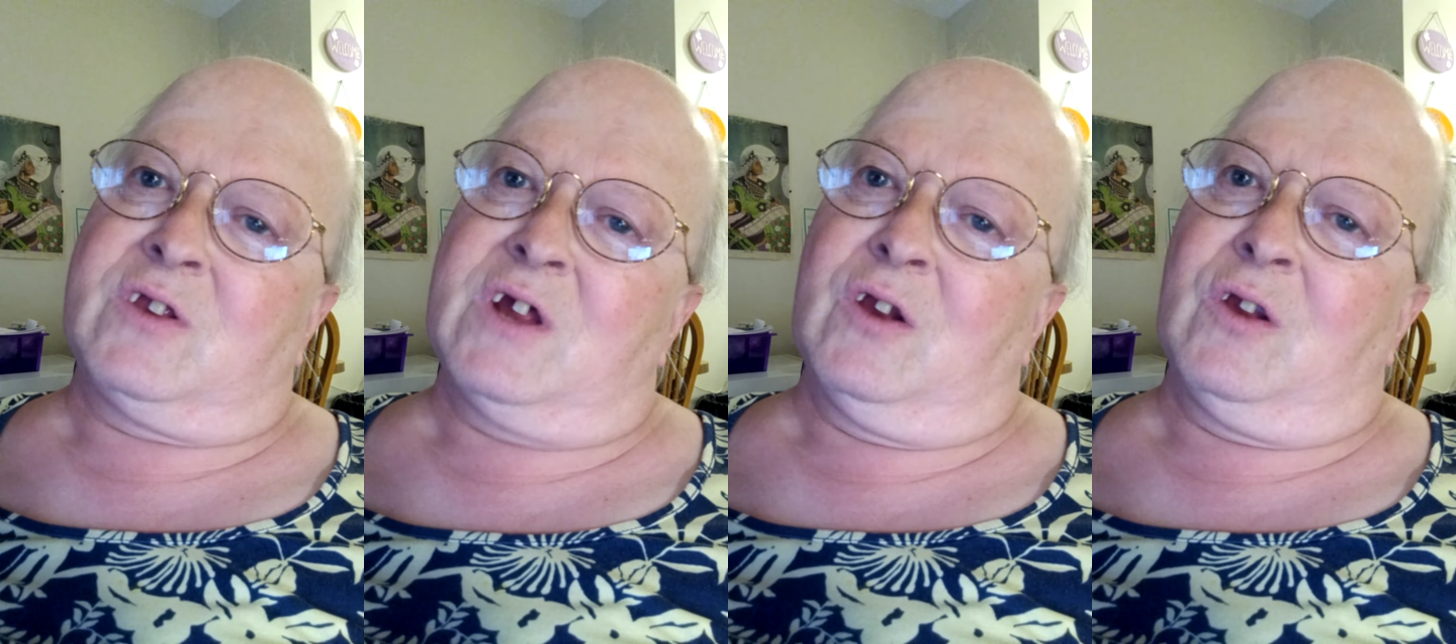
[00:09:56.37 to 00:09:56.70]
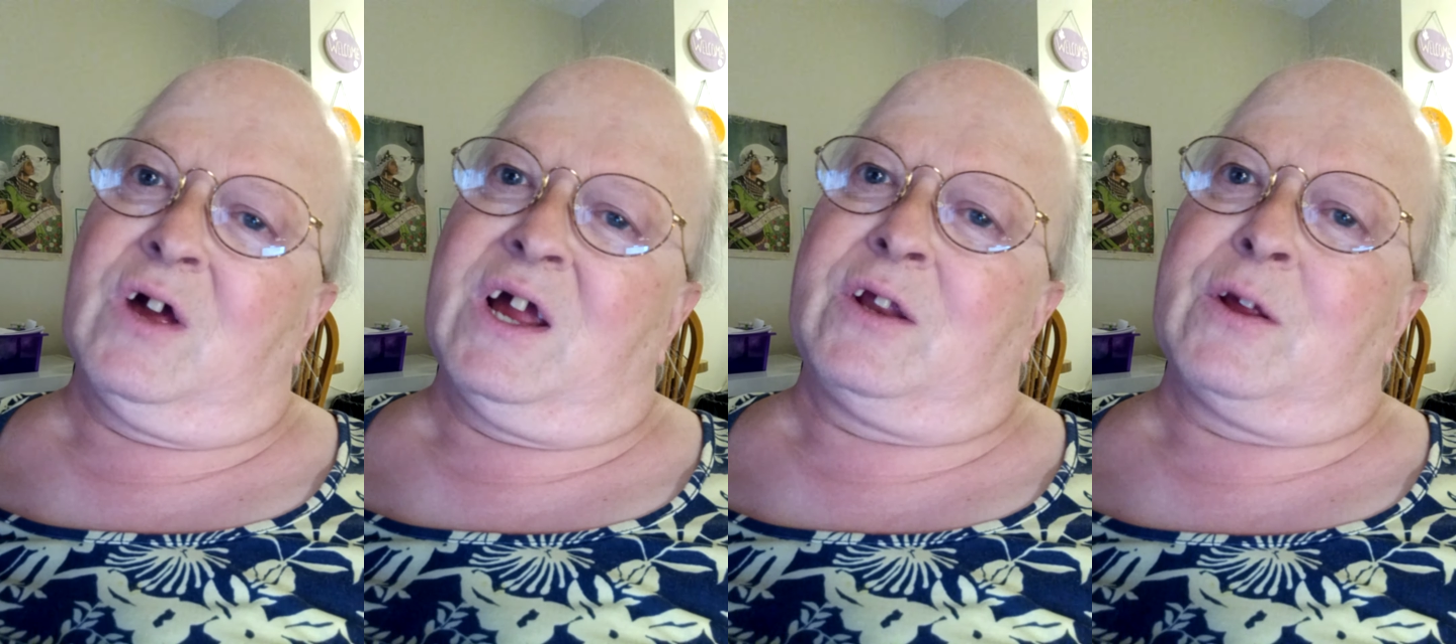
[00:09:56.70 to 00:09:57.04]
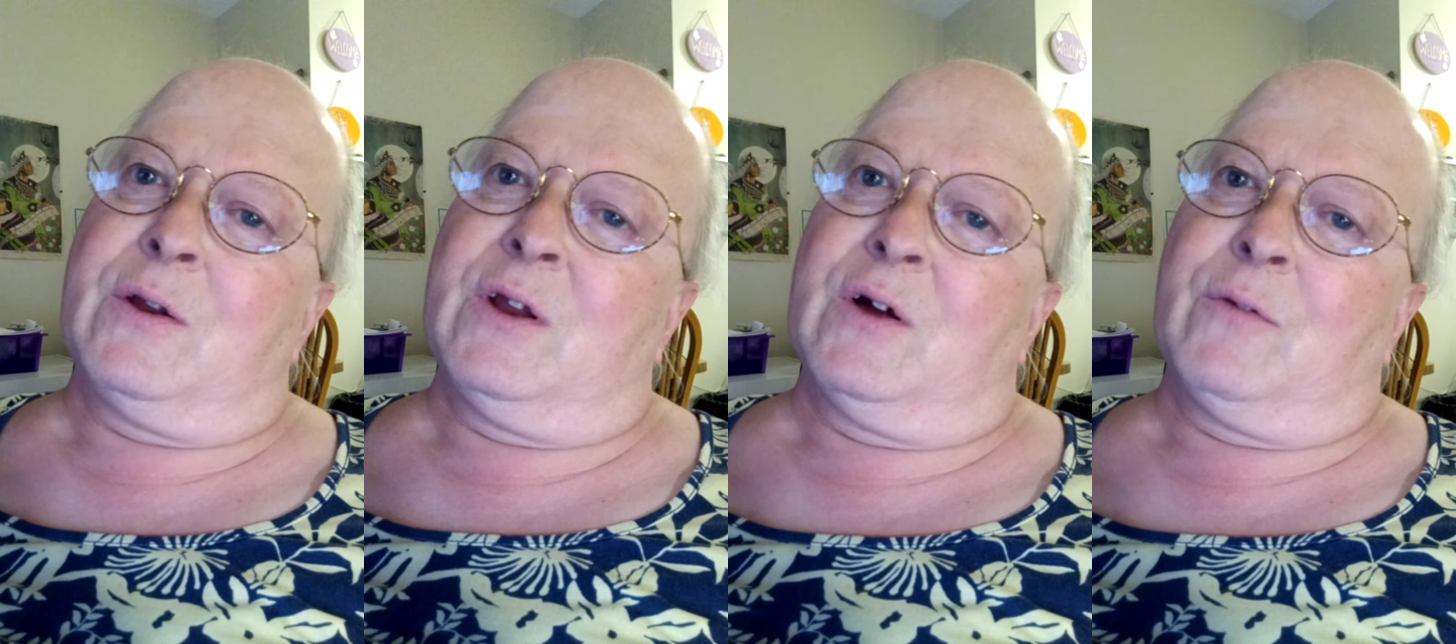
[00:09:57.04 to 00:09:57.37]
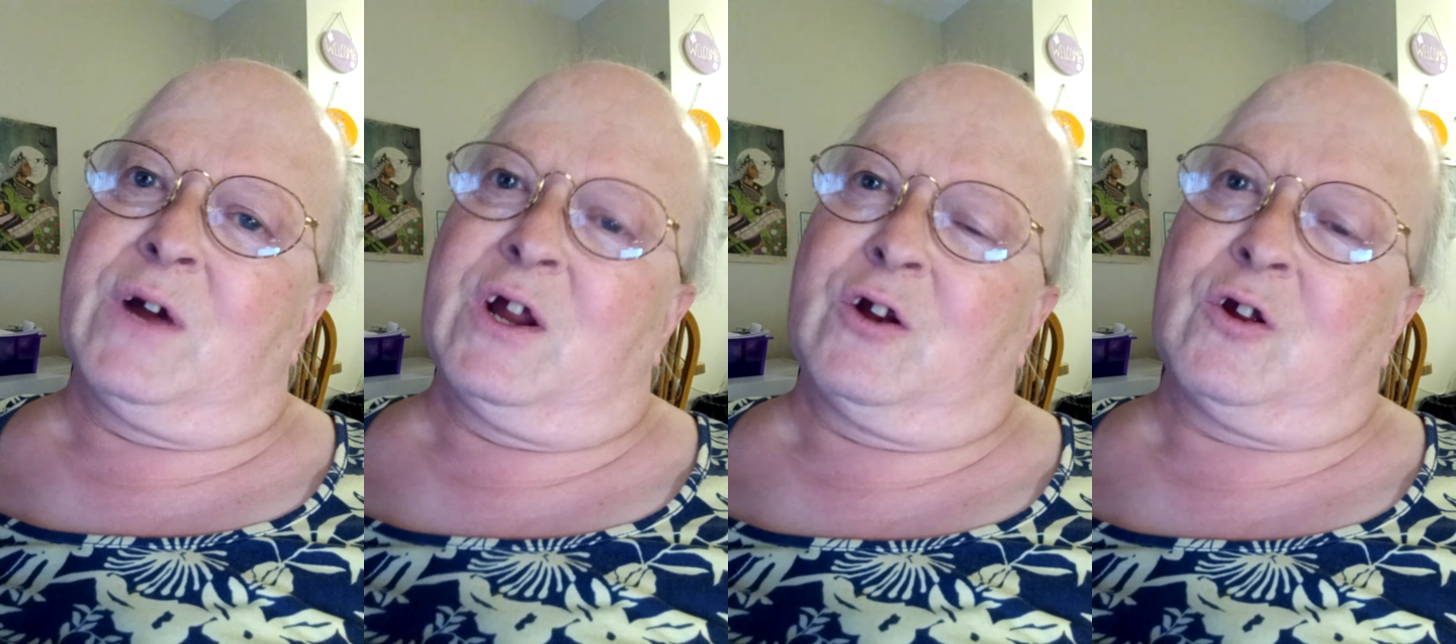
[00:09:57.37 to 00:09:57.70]
down the line, another
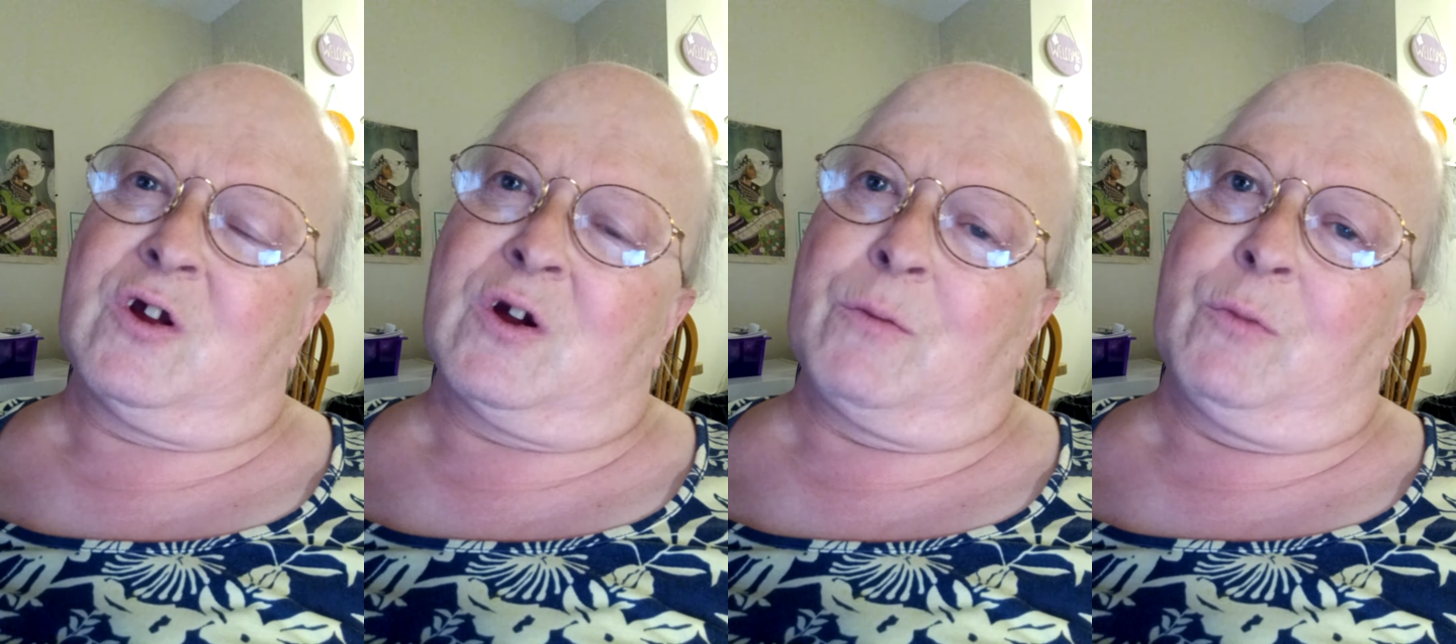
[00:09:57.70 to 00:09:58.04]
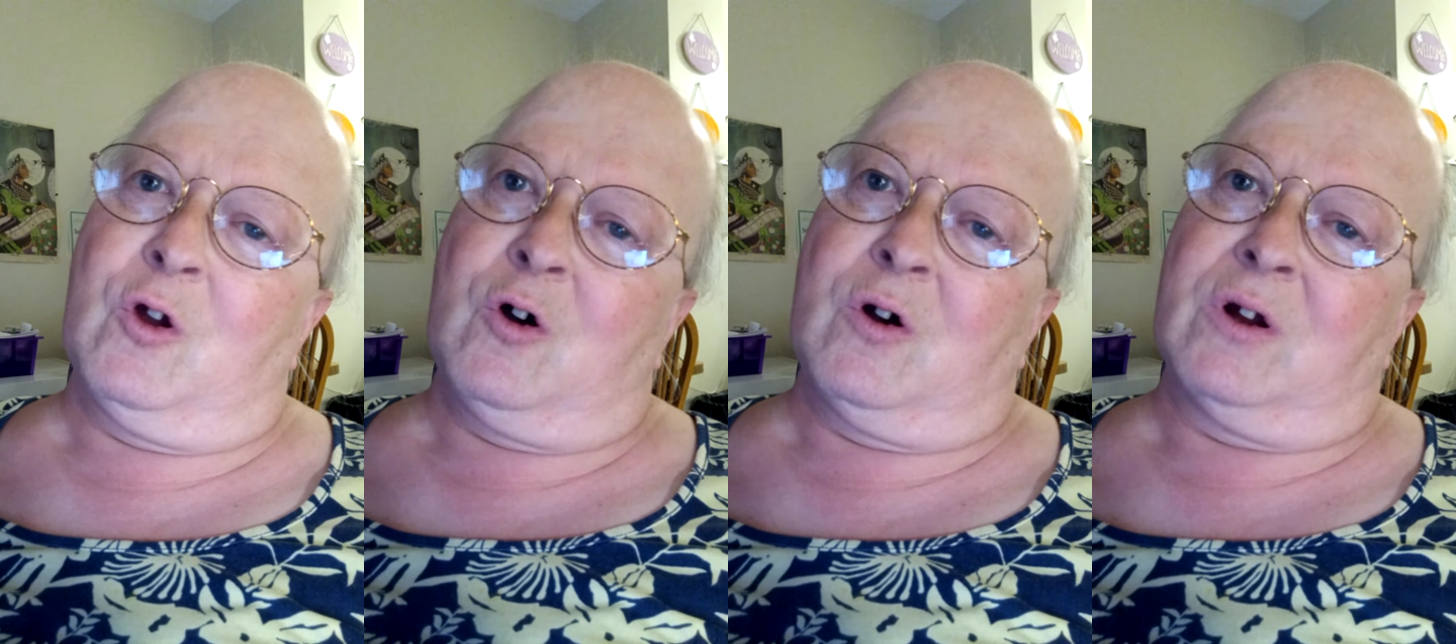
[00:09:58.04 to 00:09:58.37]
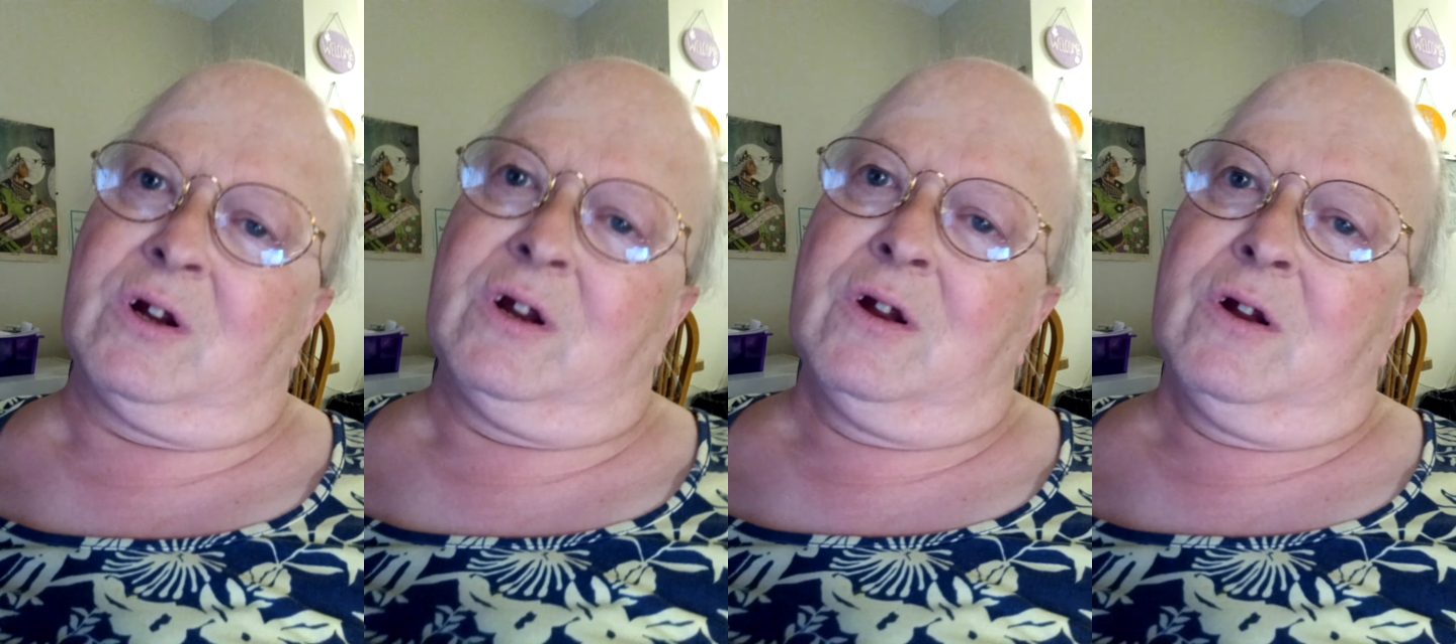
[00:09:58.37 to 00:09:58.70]
virus could come along.